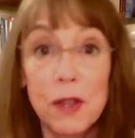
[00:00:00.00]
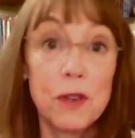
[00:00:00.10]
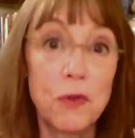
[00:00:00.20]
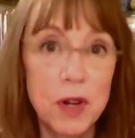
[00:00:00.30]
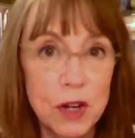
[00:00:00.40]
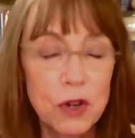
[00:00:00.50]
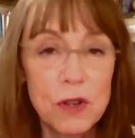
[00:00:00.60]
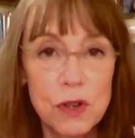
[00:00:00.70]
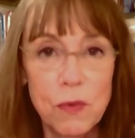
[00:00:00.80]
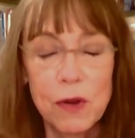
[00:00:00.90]
are the
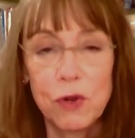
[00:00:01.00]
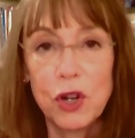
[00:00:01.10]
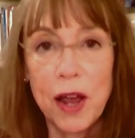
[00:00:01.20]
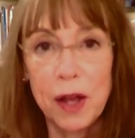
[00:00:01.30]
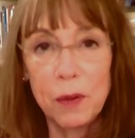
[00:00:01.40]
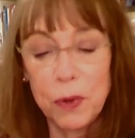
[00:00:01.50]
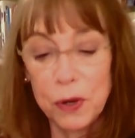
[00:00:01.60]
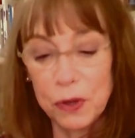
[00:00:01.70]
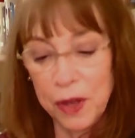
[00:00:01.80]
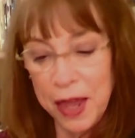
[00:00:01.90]
traditions around
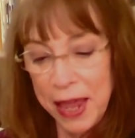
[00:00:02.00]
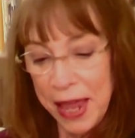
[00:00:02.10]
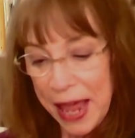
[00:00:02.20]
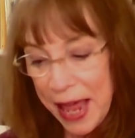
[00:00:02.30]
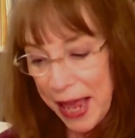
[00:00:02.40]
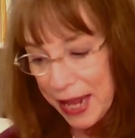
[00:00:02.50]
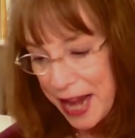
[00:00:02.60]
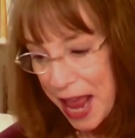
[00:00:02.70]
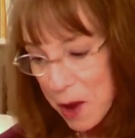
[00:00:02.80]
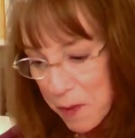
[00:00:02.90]
childbirth? And
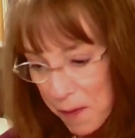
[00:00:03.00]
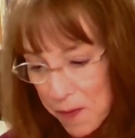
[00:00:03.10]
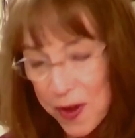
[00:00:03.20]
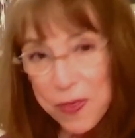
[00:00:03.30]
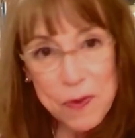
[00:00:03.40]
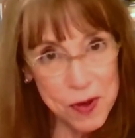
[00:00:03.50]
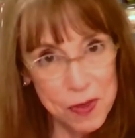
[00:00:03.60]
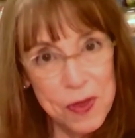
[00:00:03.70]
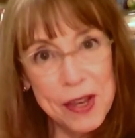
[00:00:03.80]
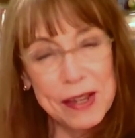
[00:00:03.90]
anyway, with, with
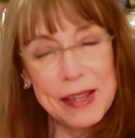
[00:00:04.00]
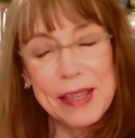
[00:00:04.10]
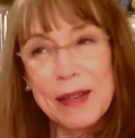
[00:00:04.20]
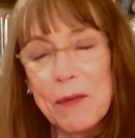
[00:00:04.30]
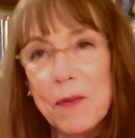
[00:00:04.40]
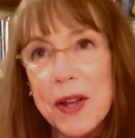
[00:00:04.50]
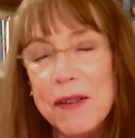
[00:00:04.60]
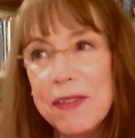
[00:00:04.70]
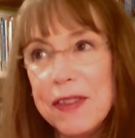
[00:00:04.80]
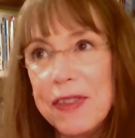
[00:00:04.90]
this, one
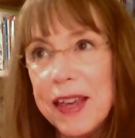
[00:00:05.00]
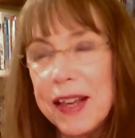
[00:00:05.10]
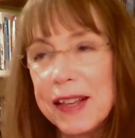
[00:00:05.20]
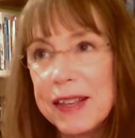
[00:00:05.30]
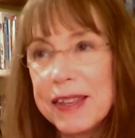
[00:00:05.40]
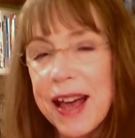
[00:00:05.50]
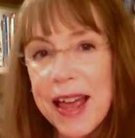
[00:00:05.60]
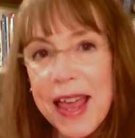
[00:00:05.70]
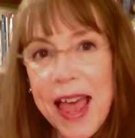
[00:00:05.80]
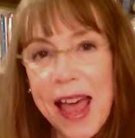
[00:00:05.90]
of the things
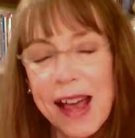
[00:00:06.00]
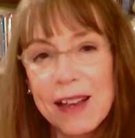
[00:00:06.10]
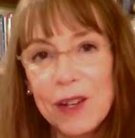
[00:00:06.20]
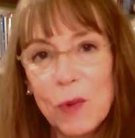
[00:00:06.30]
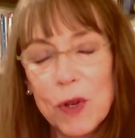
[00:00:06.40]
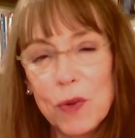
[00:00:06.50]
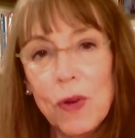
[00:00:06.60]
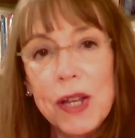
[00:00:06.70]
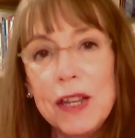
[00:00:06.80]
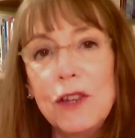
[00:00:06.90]
I asked was,
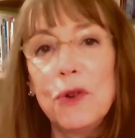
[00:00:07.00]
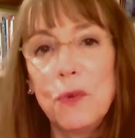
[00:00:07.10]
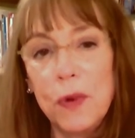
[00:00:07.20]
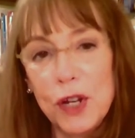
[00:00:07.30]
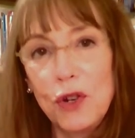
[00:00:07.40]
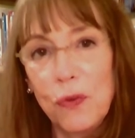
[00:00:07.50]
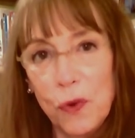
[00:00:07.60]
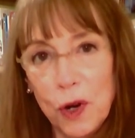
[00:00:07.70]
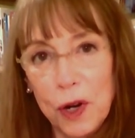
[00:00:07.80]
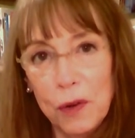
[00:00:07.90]
what did you wish
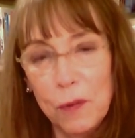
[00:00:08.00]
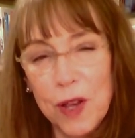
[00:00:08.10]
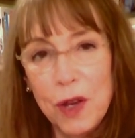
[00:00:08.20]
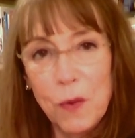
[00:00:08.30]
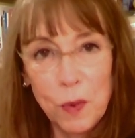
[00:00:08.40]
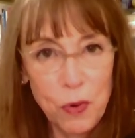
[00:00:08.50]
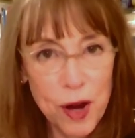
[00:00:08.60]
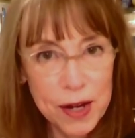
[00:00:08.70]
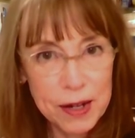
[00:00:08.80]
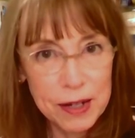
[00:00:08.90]
for when you were
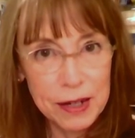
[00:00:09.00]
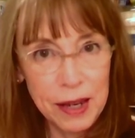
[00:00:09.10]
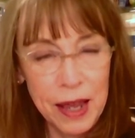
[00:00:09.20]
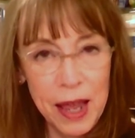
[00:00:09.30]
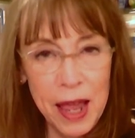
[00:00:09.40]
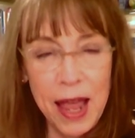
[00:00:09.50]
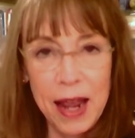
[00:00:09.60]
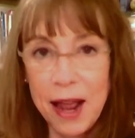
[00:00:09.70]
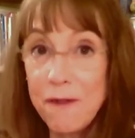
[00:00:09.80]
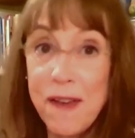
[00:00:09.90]
pregnant?
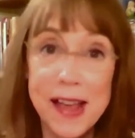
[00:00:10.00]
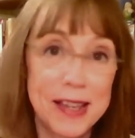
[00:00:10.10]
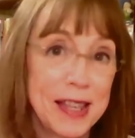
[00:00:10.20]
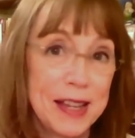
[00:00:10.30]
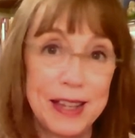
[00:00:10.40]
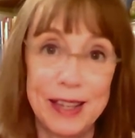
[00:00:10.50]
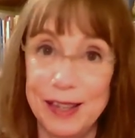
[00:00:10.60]
And I've asked this